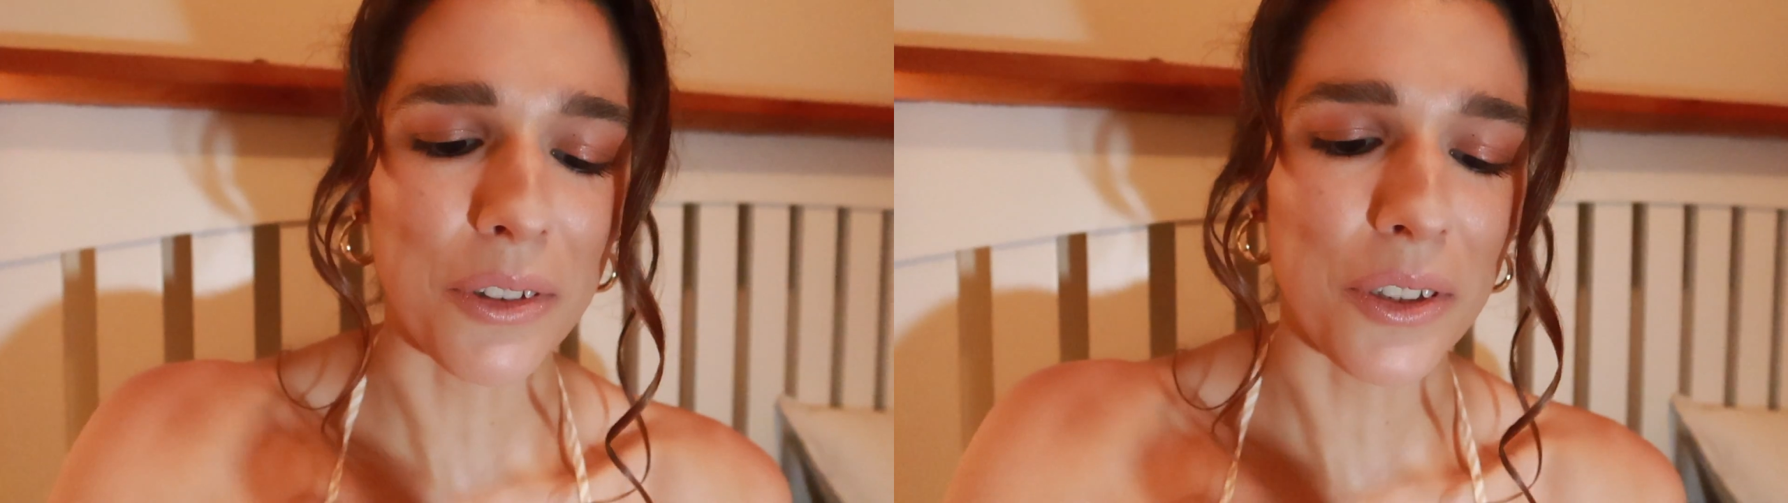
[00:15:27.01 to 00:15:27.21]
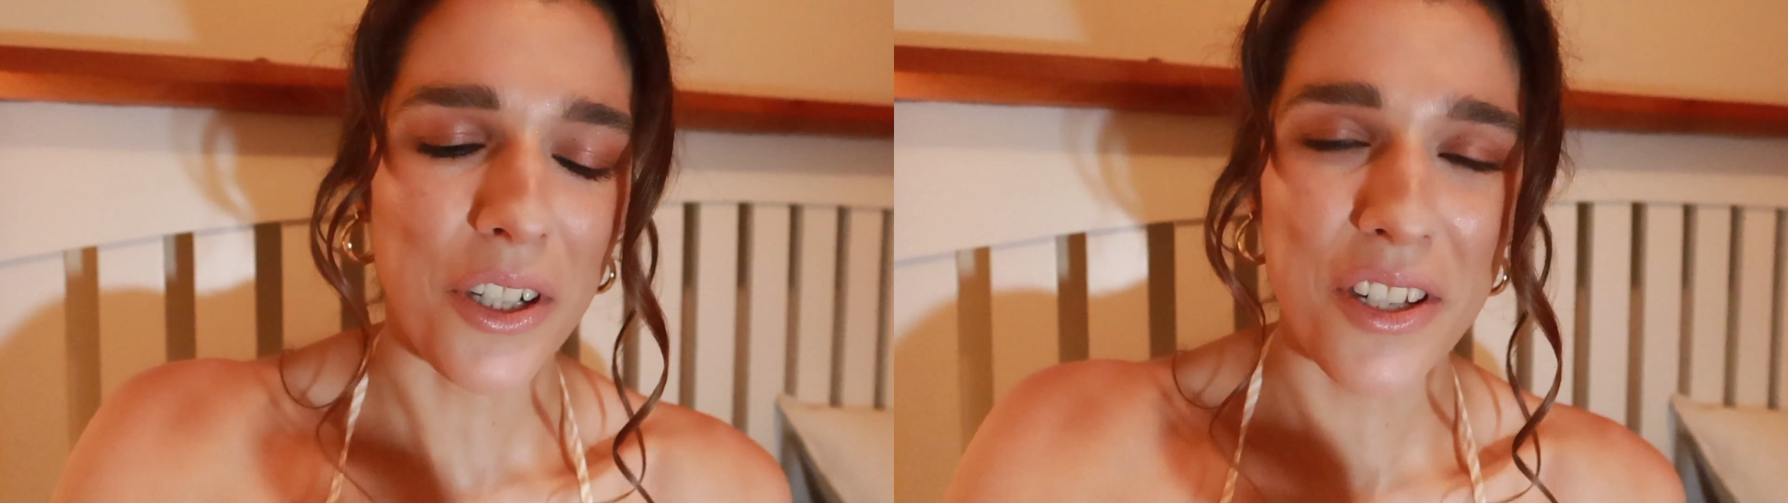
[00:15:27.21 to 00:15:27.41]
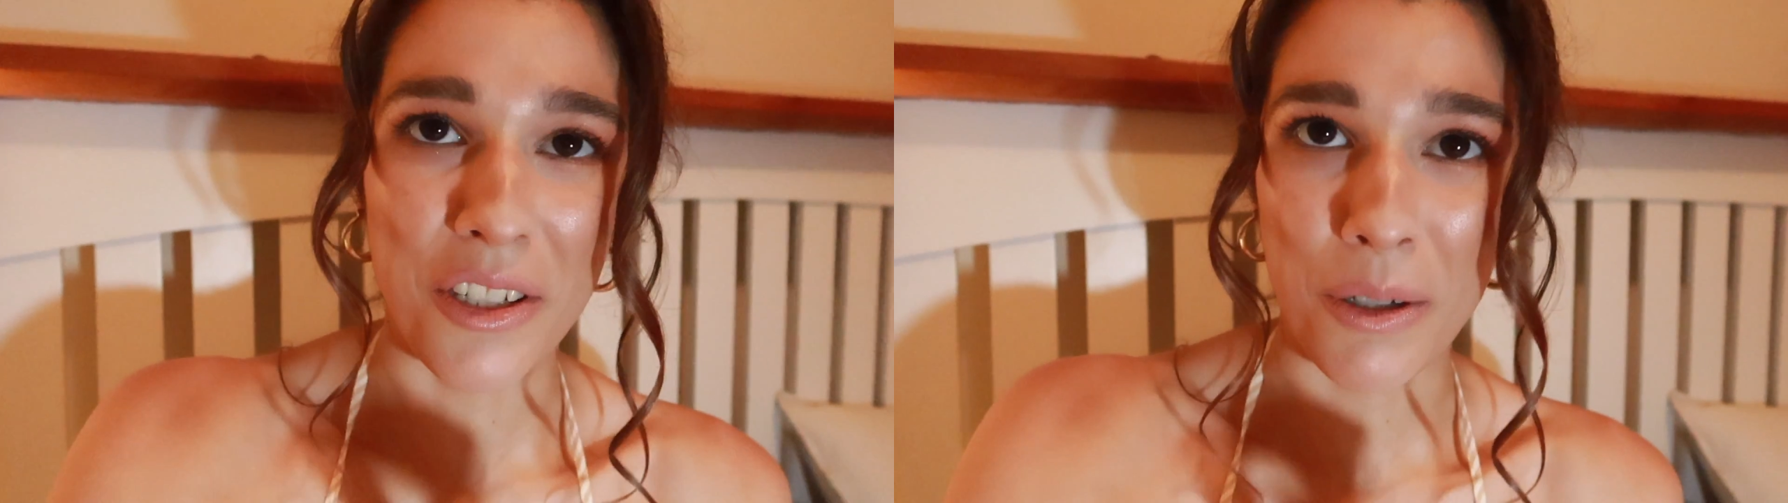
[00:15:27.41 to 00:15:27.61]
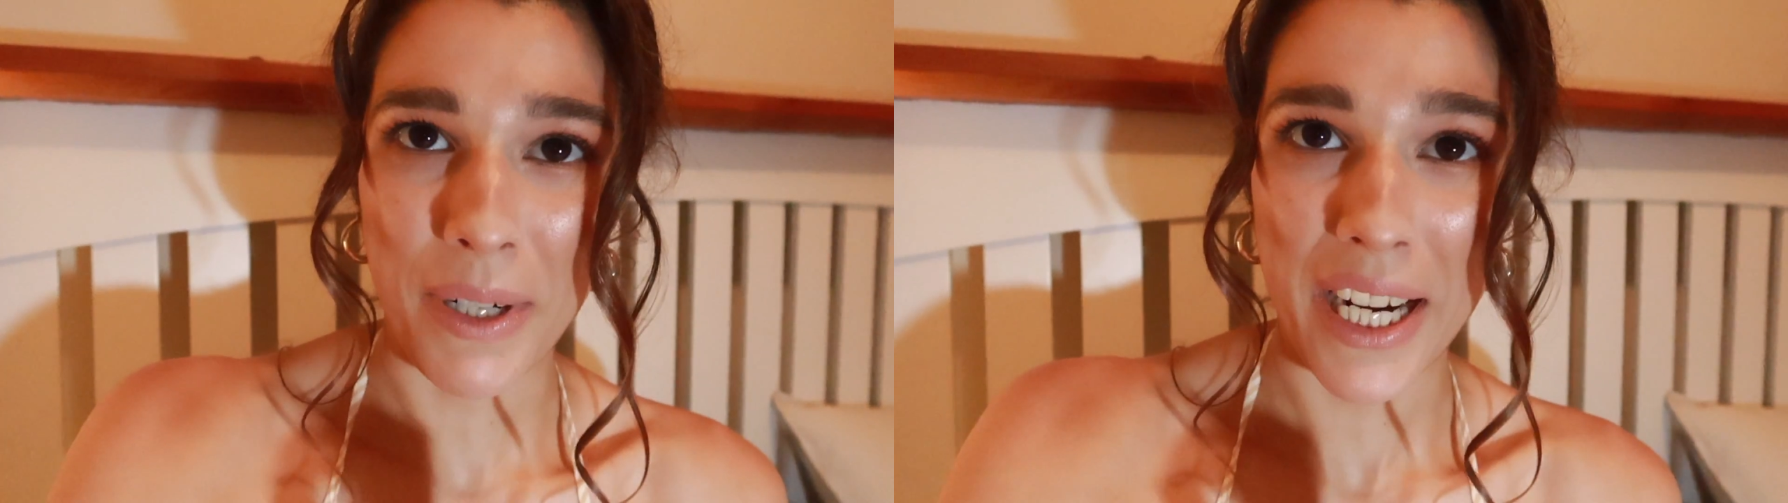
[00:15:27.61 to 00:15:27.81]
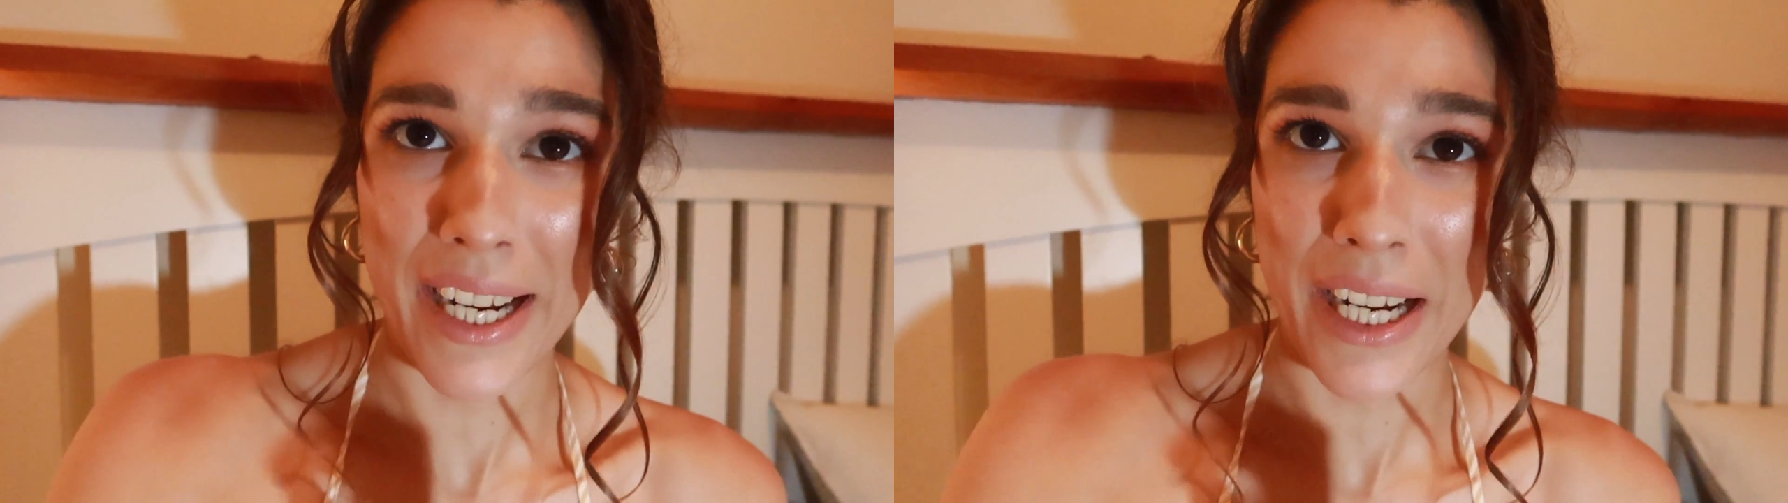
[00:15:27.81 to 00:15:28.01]
gloss on
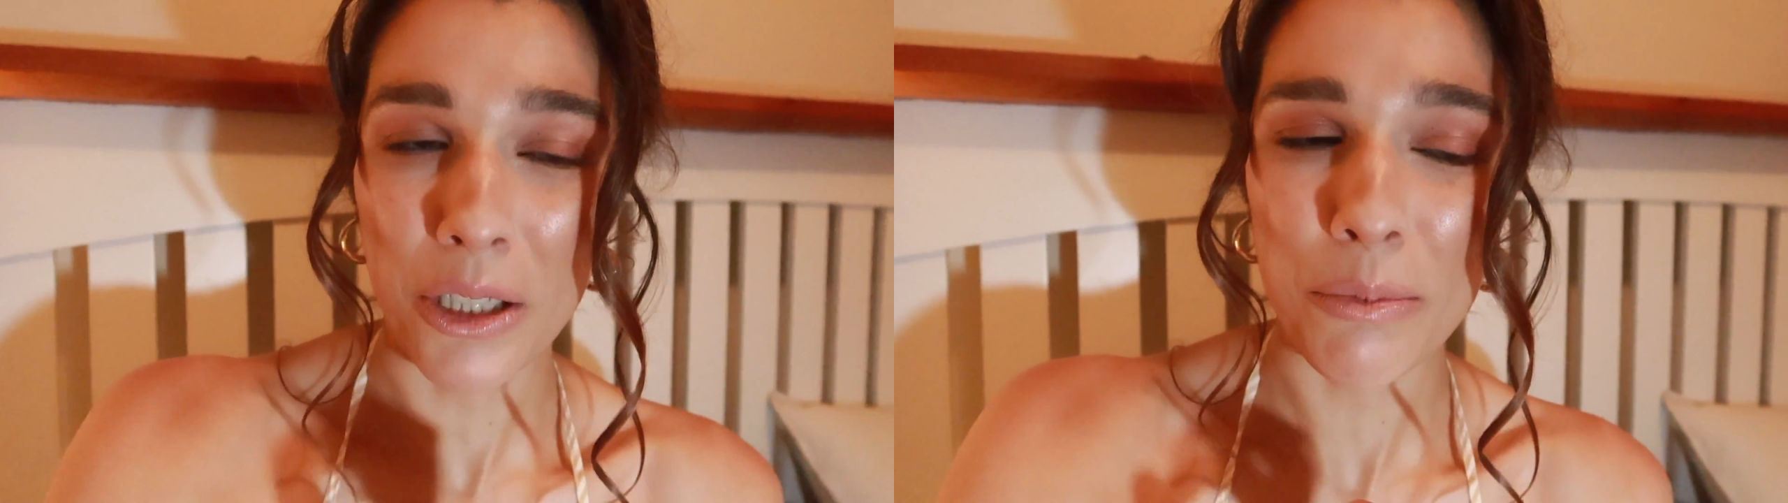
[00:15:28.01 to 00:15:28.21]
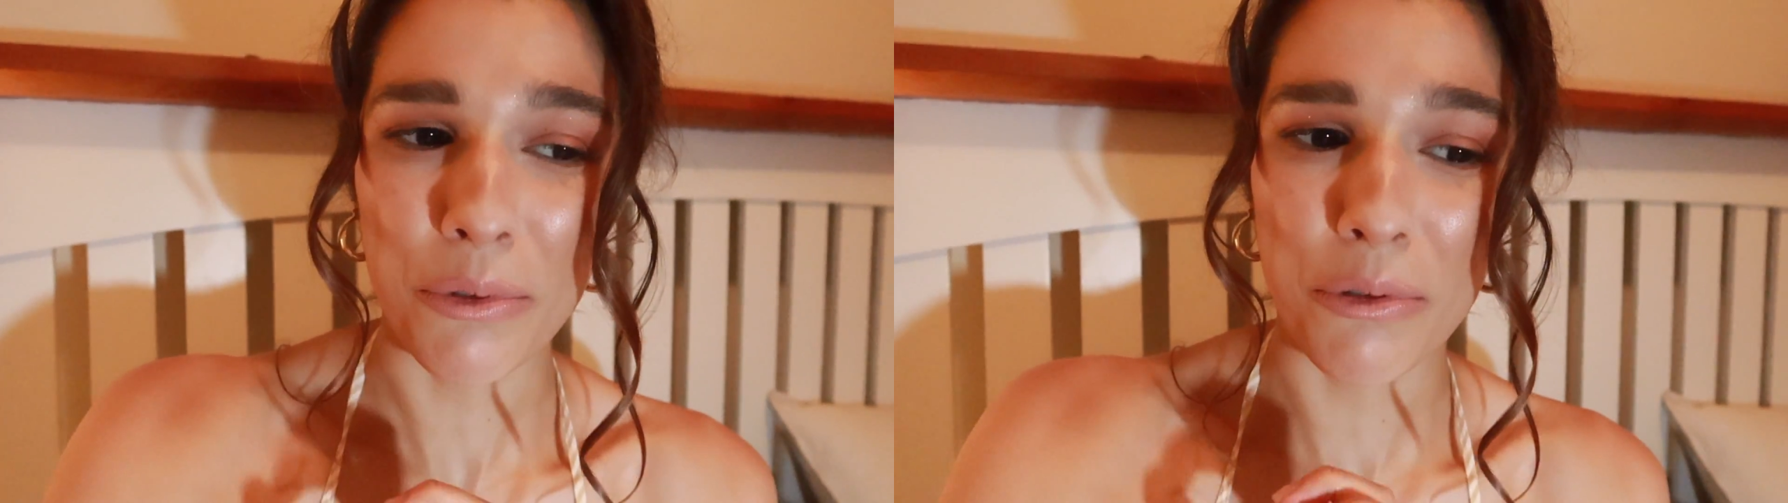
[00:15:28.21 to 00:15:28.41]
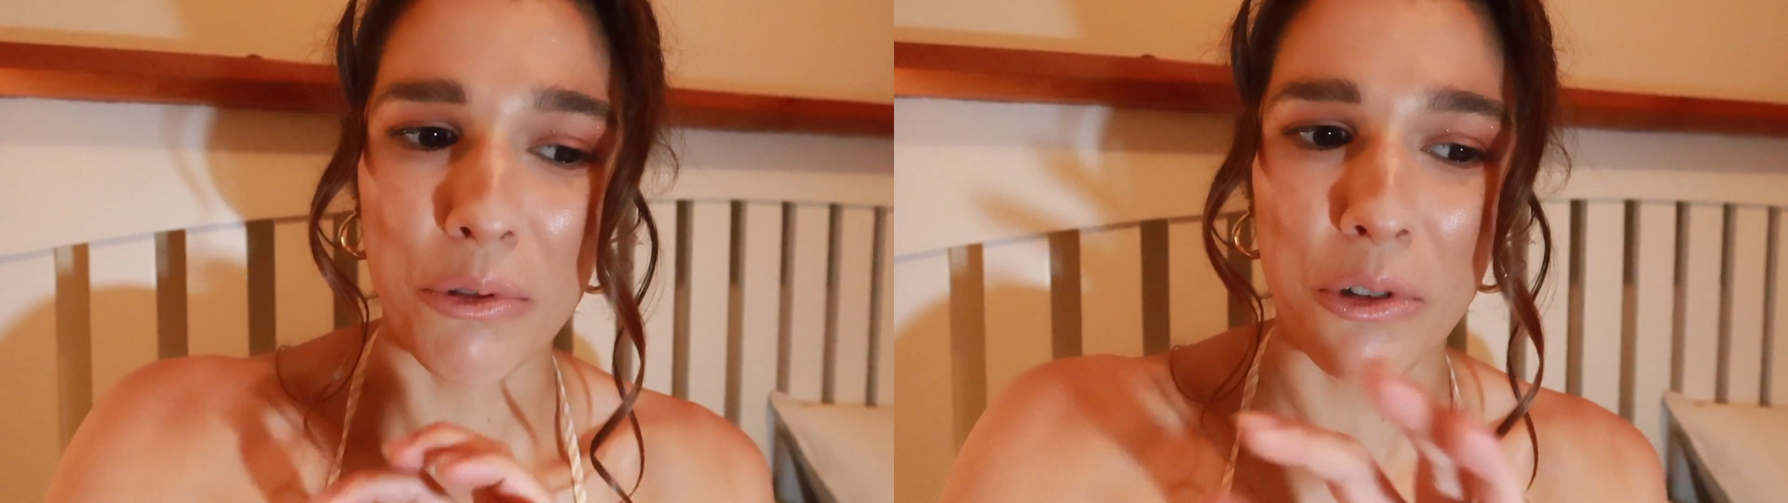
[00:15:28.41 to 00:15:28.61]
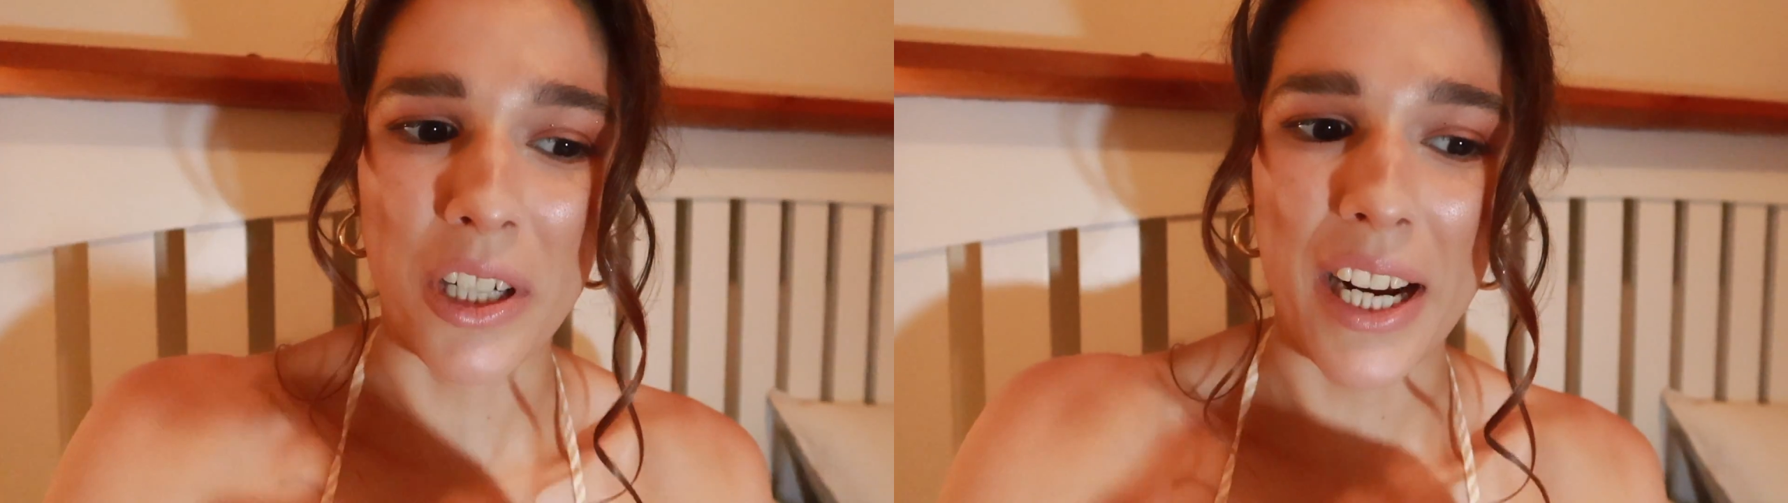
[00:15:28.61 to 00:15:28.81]
my nail before